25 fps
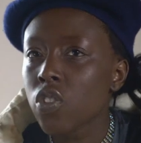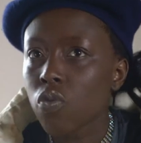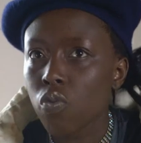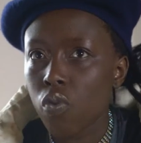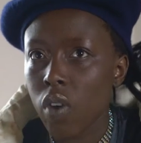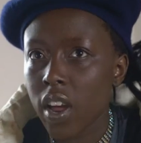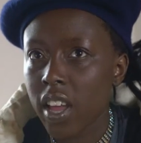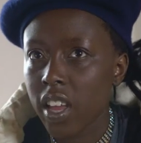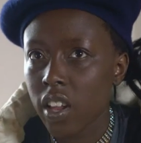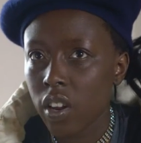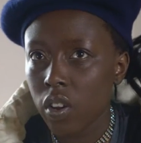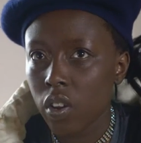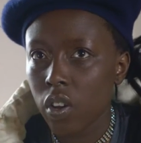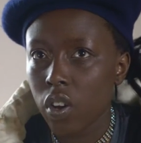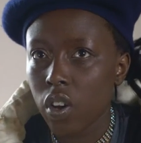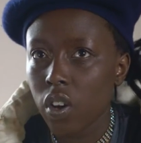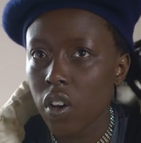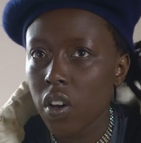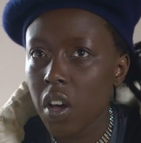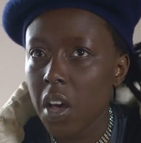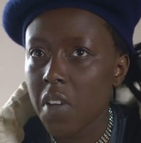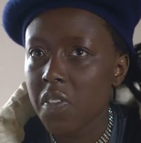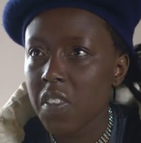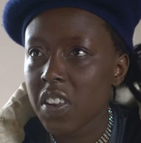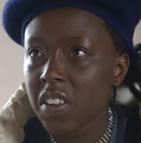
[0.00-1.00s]
to write a lot,
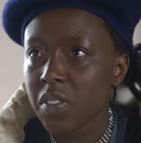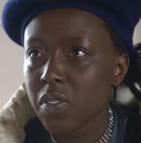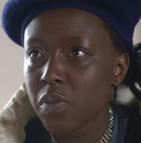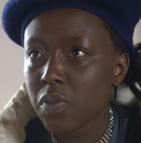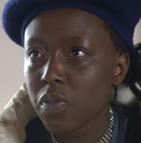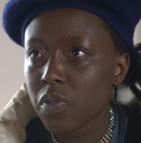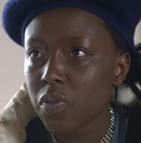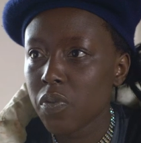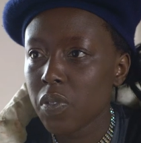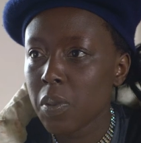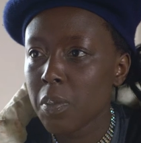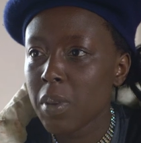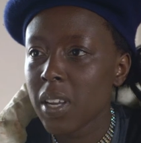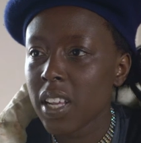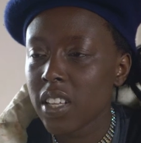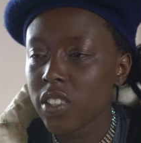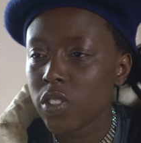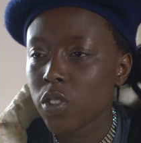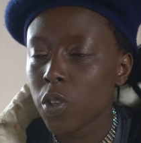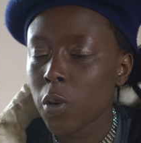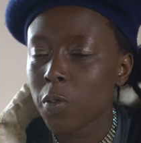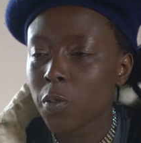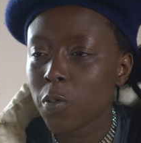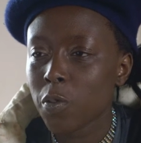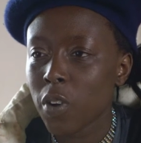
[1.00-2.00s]
and then the minute I
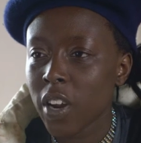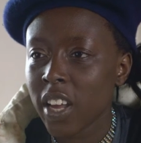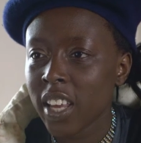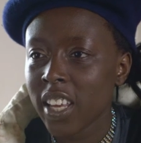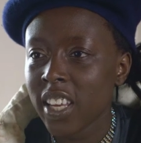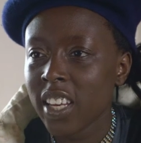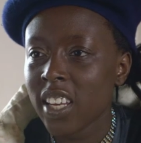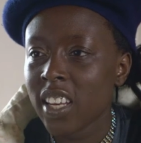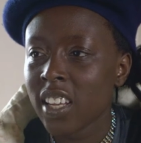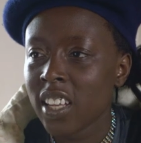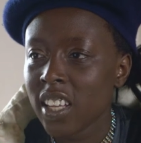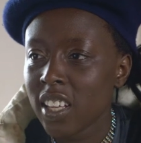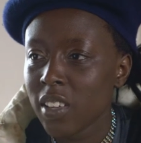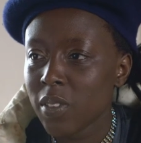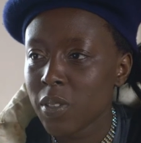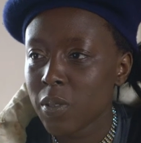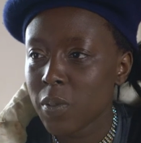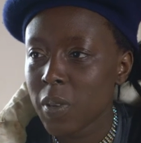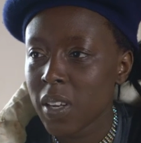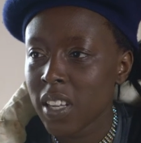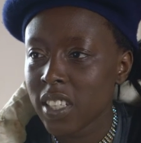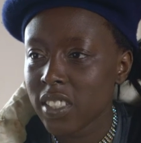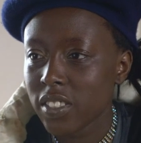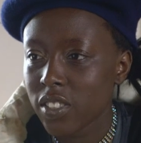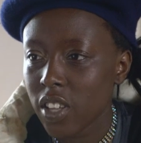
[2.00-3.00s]
stopped writing was
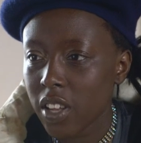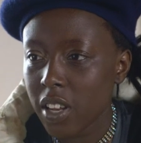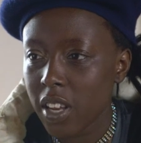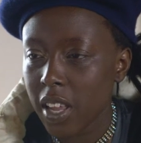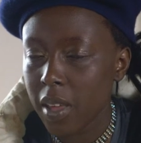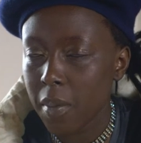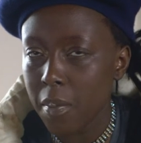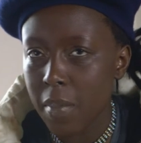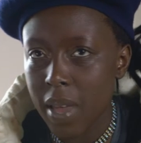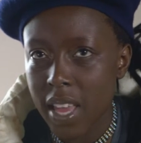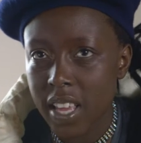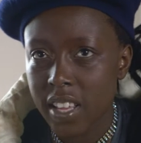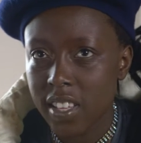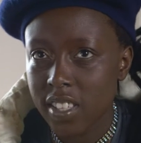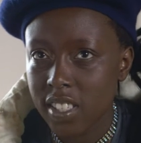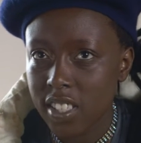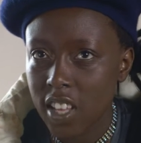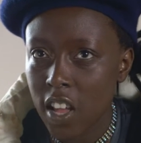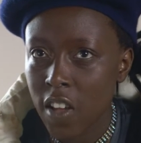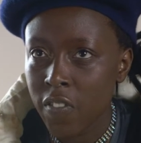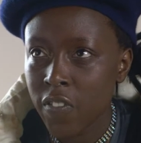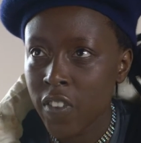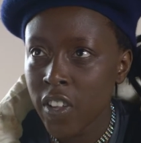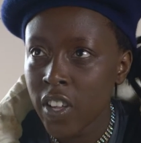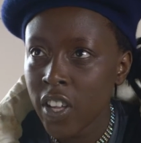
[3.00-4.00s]
when I started like making
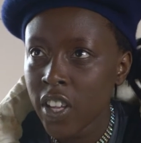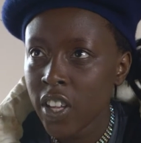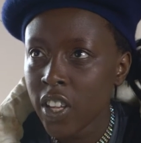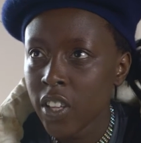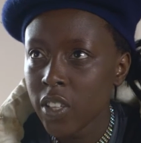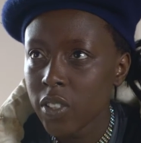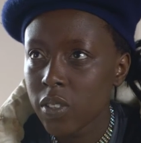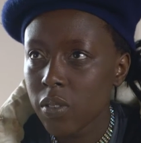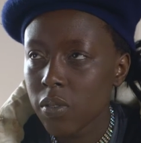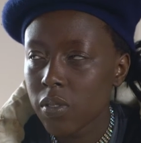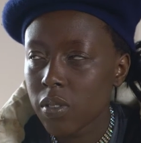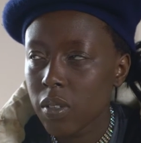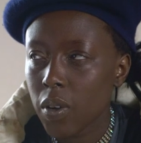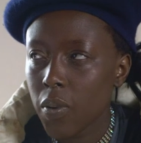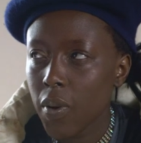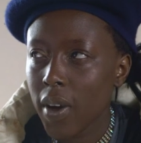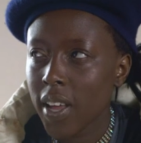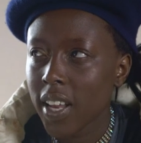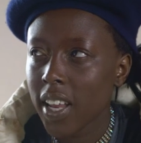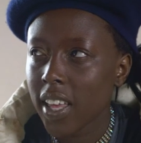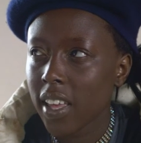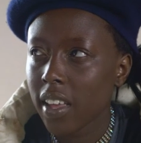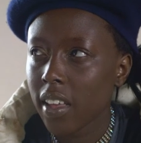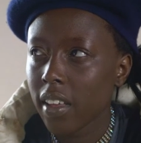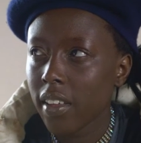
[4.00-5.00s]
stuff, so it was
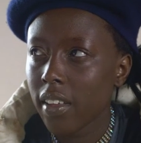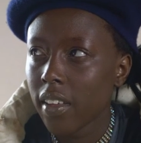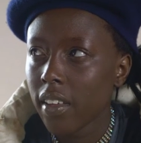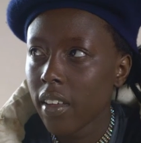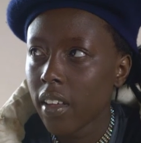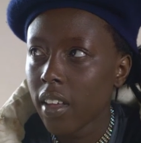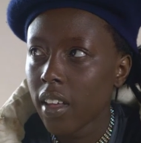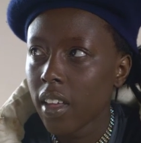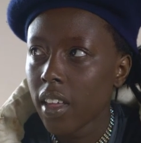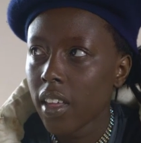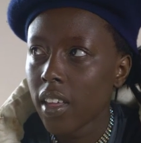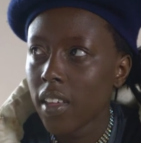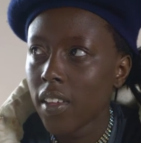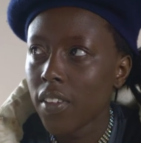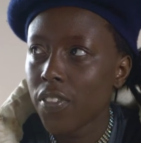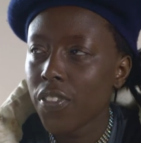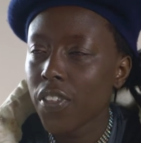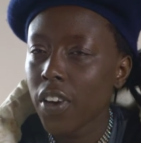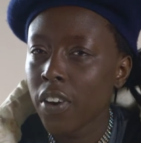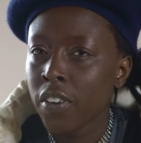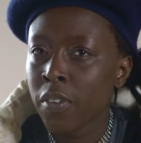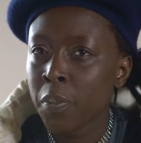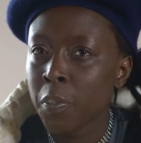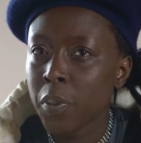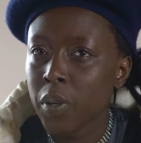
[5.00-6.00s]
quite like
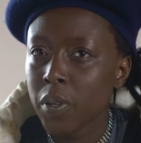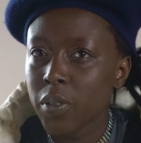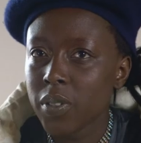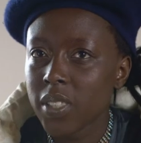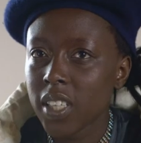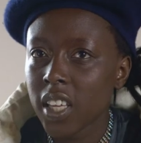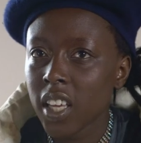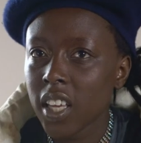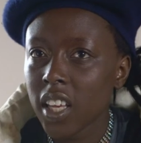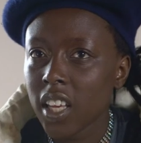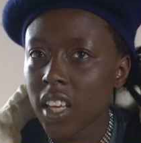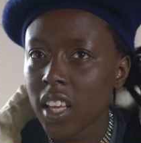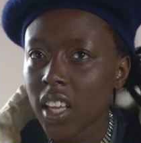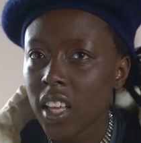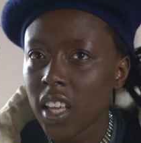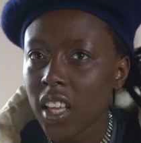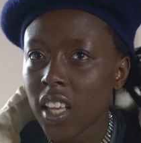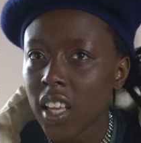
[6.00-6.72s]
therapeutic.